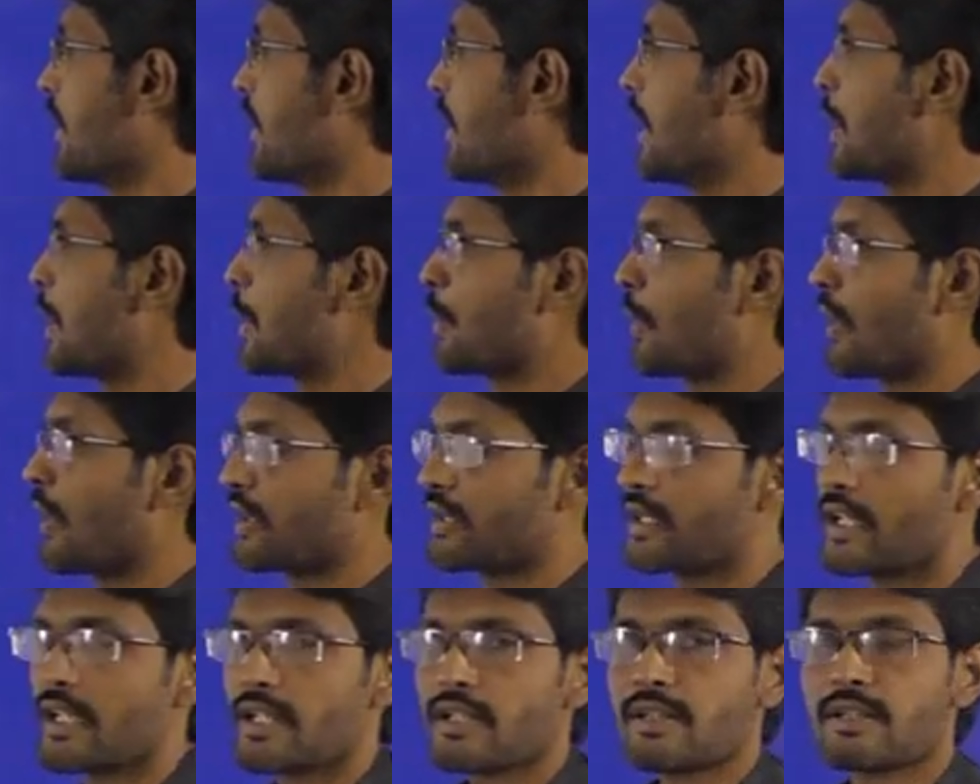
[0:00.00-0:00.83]
and
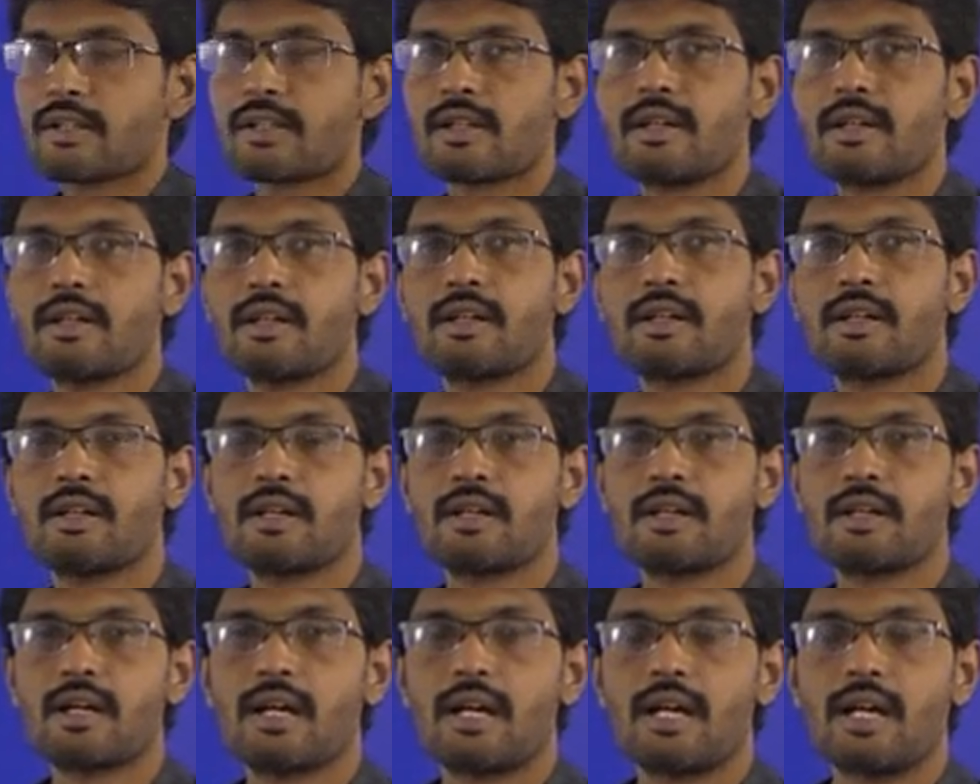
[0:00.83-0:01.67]
working,
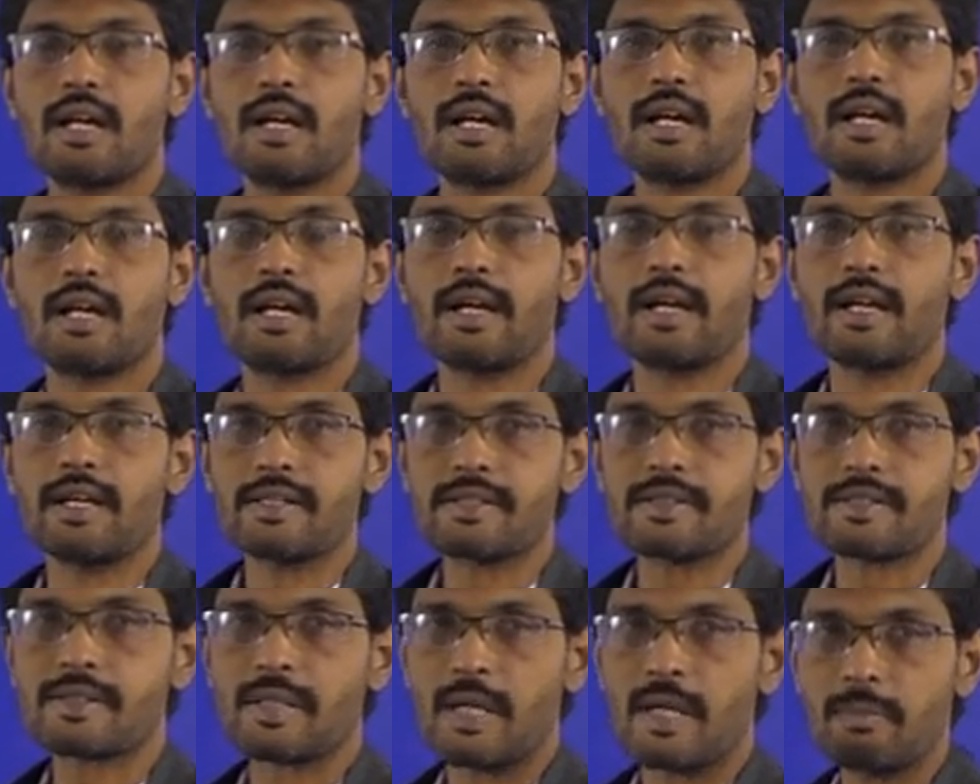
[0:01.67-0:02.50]

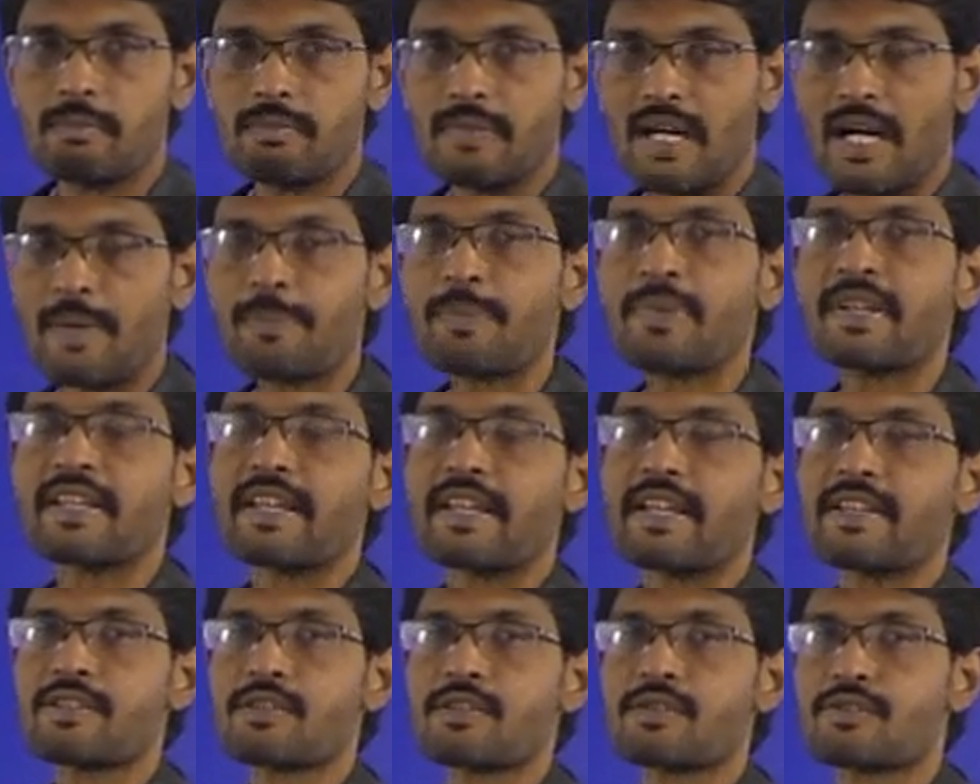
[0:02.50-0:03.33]
and some
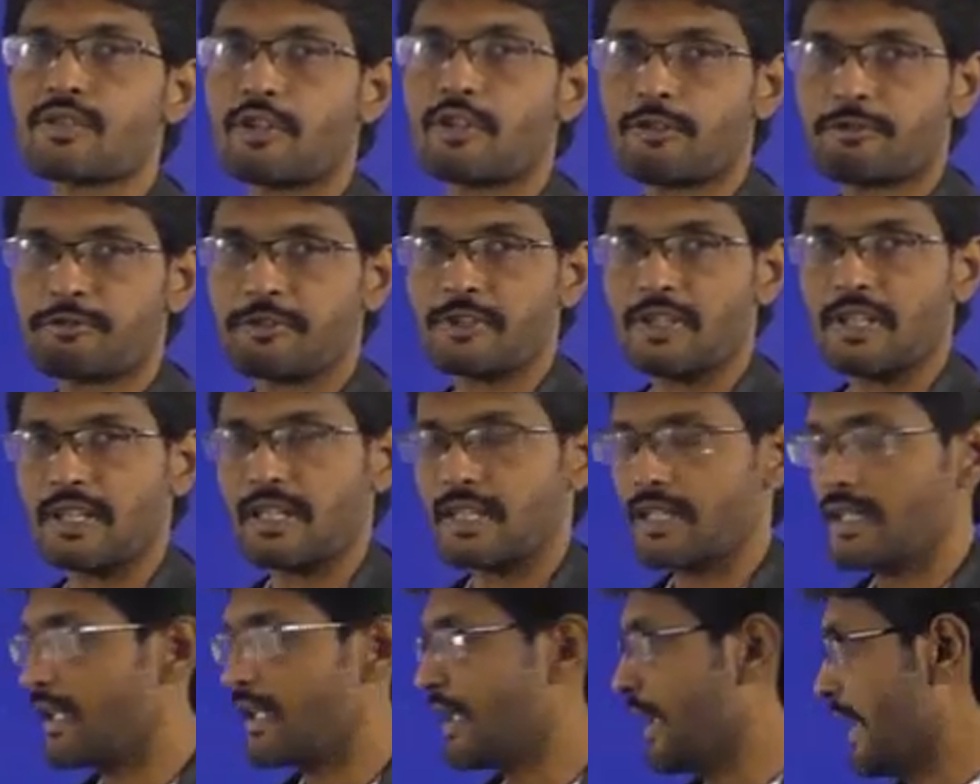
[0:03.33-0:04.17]
applications of
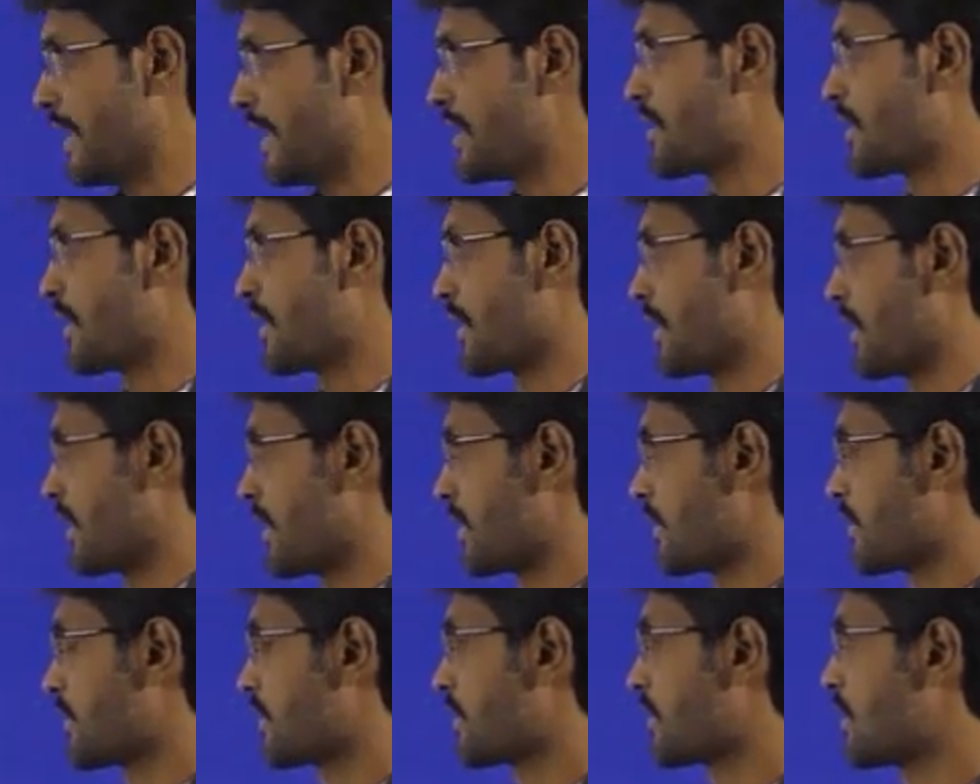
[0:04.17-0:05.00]
laser.
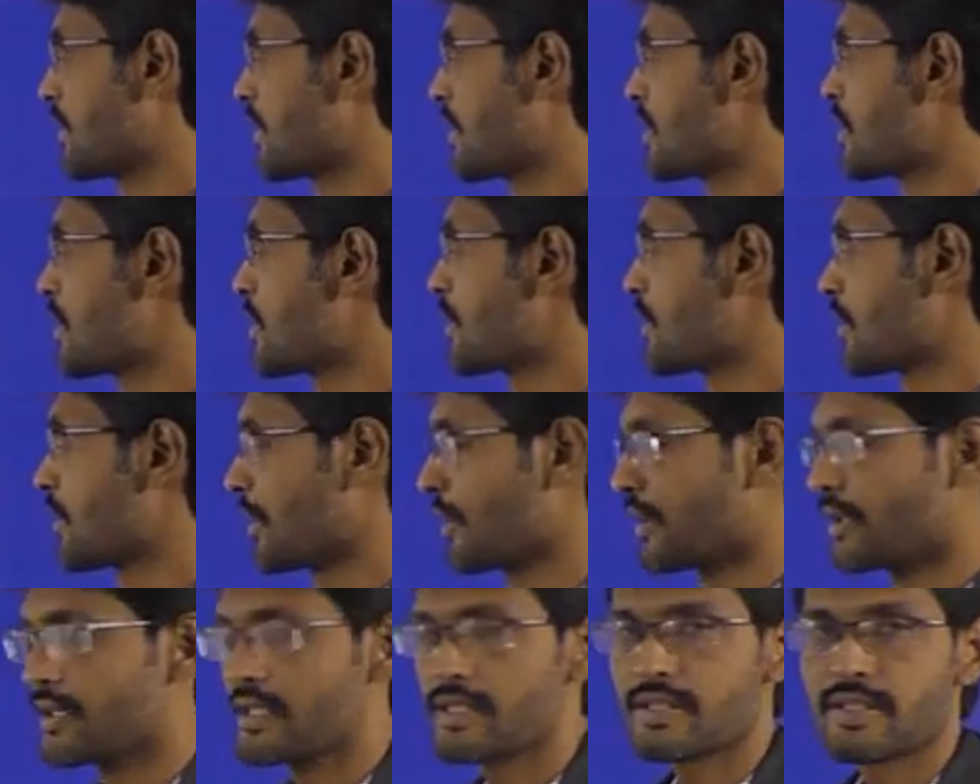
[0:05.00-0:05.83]
So
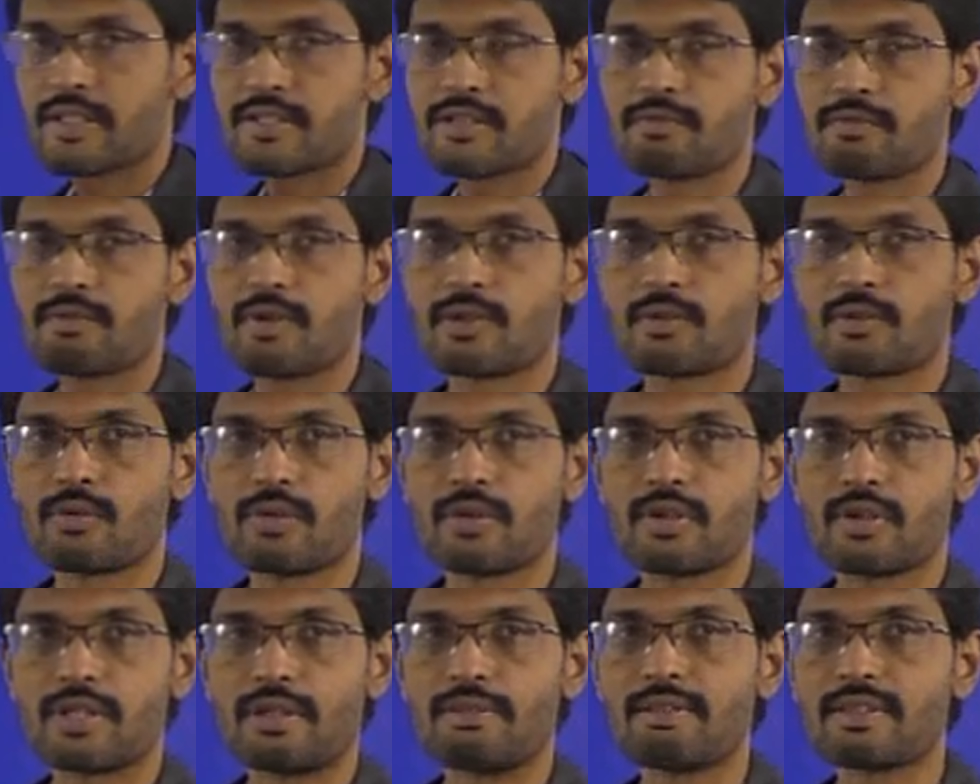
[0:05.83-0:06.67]
in this session, we are going
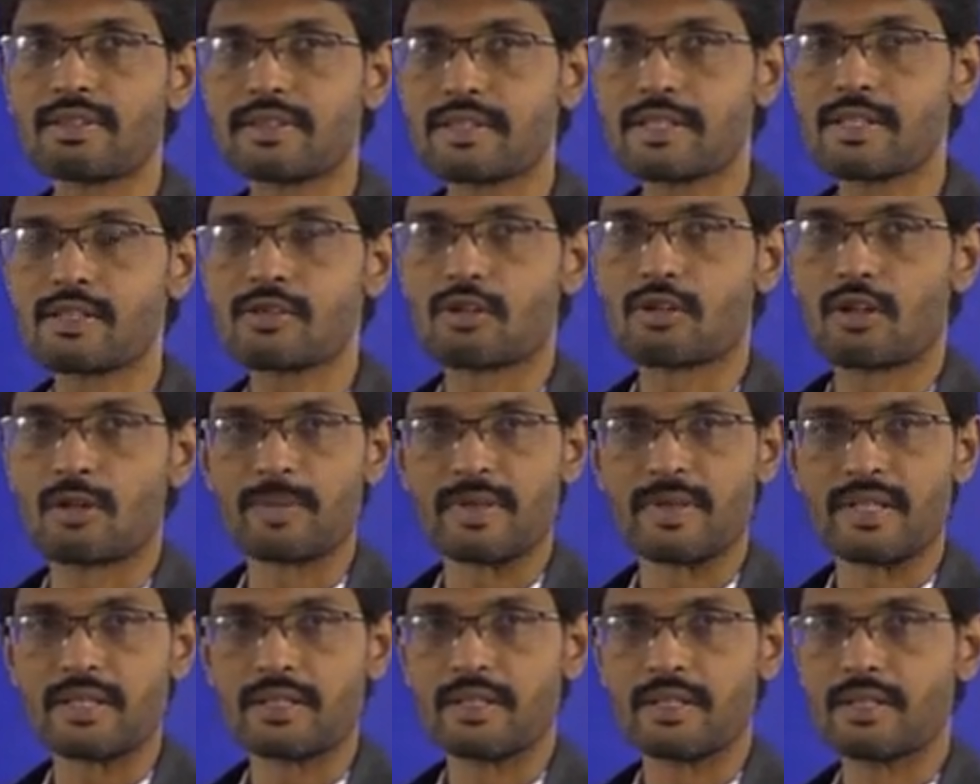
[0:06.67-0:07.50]
to cover this
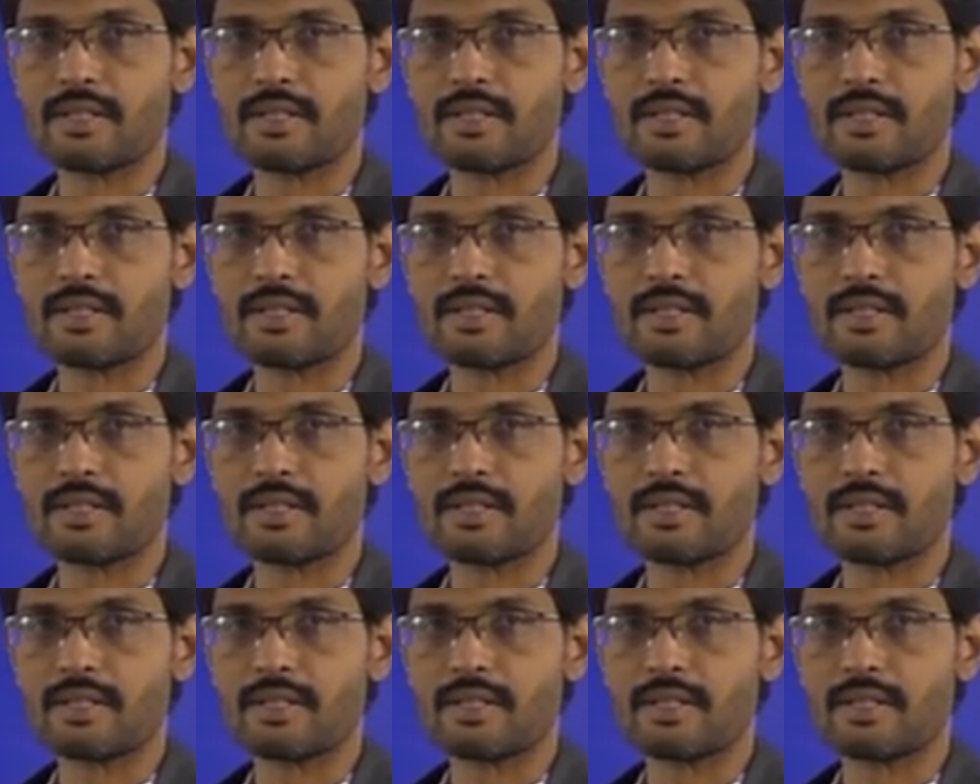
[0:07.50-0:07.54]
topic.